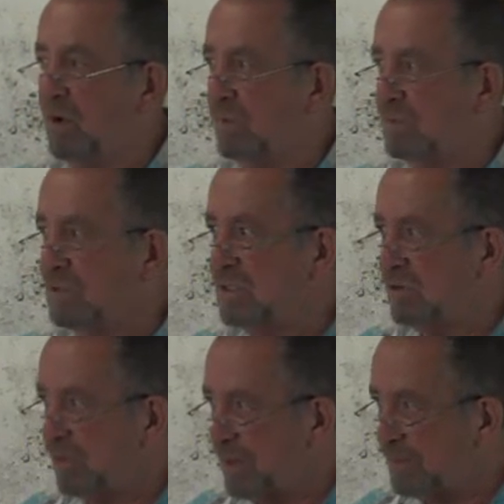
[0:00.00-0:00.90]
in
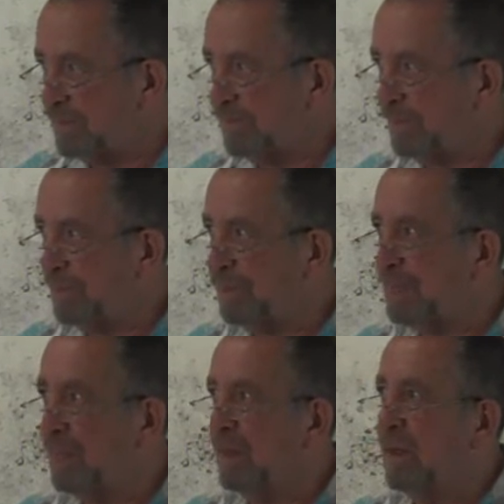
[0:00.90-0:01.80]
ancient China,
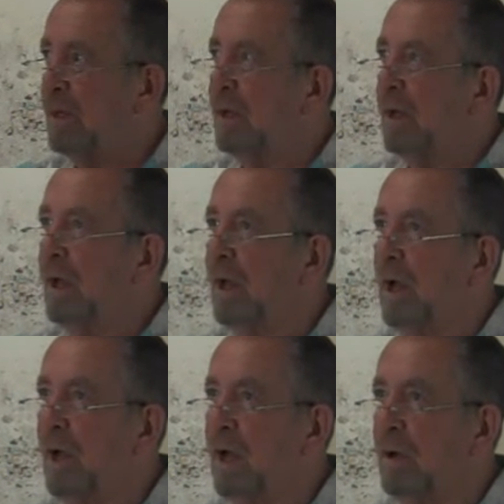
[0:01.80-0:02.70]
who
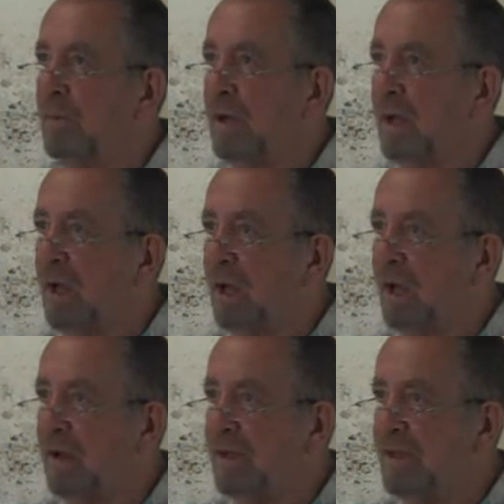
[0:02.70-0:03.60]
influenced a similar
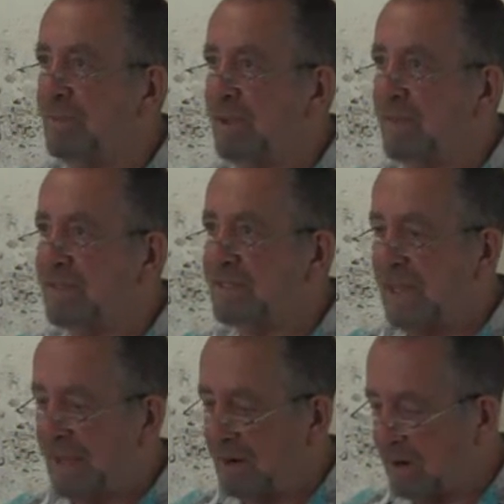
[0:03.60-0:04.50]
school
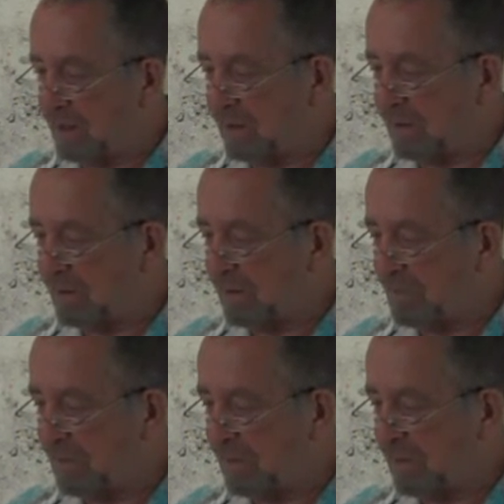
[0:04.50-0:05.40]
in
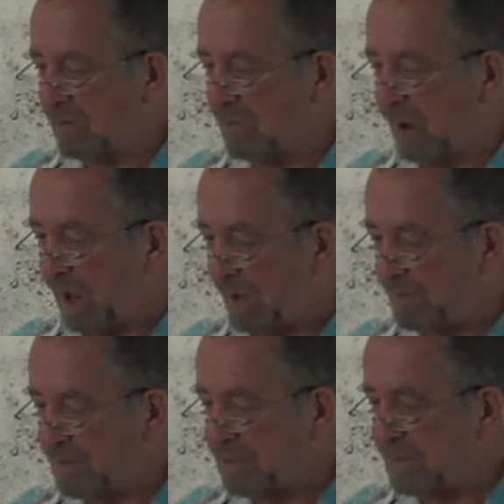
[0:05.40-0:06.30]
Japan,
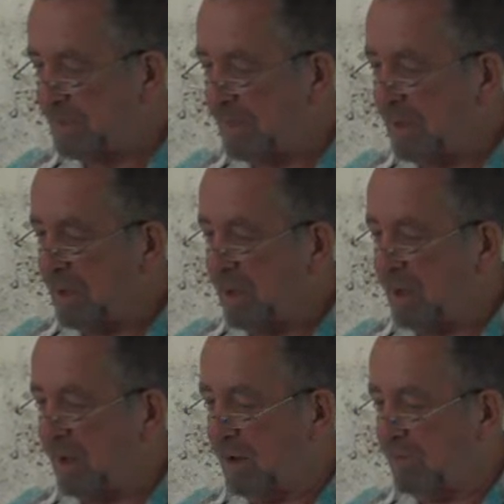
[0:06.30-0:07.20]
who took
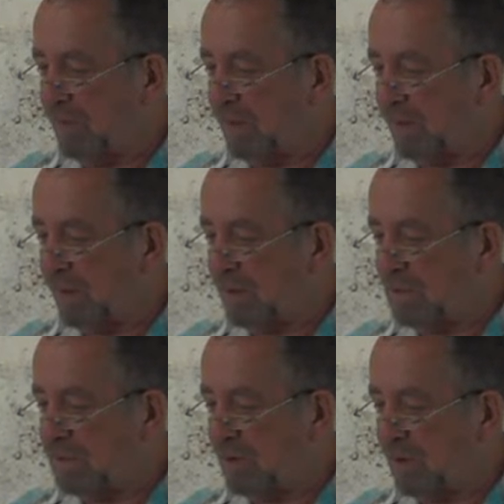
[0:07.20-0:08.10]

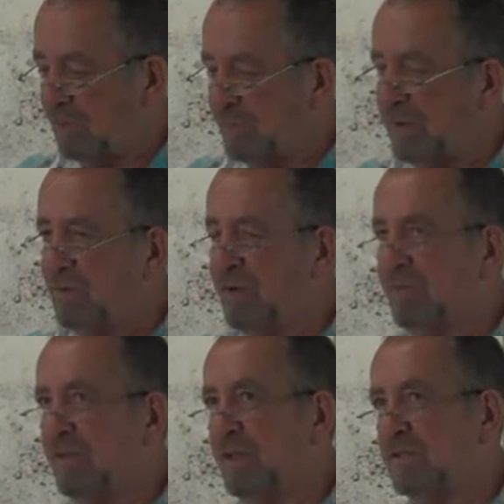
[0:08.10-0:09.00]
famous
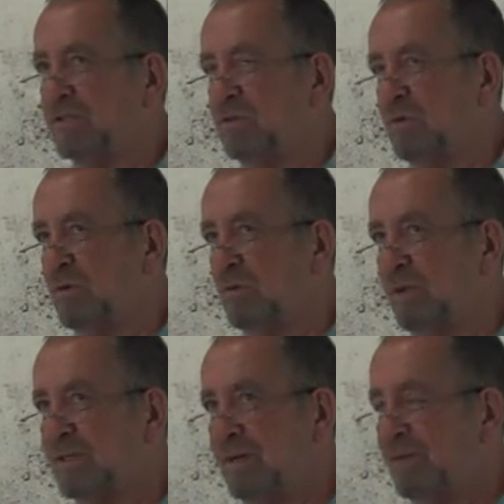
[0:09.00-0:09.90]
songs, folk
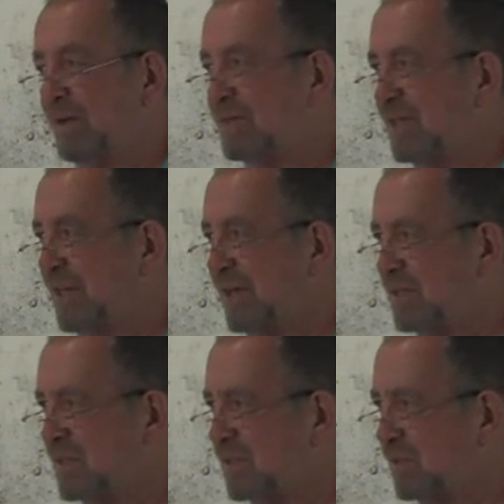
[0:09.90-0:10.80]
songs, and
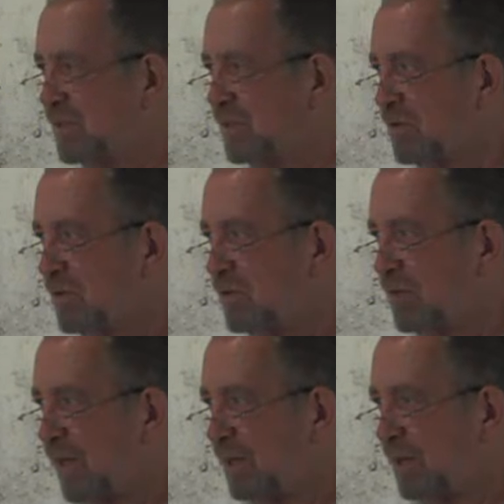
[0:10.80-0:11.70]
wrote new
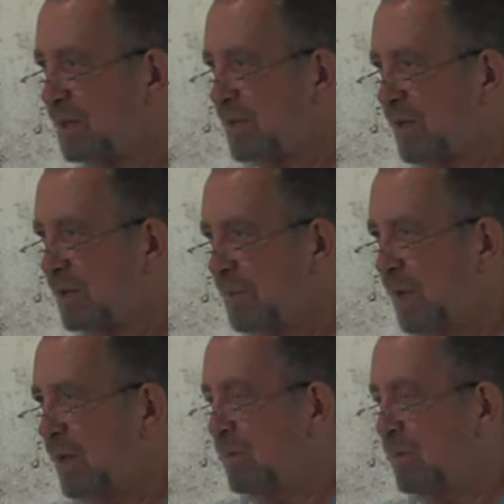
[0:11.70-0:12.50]
poems to them,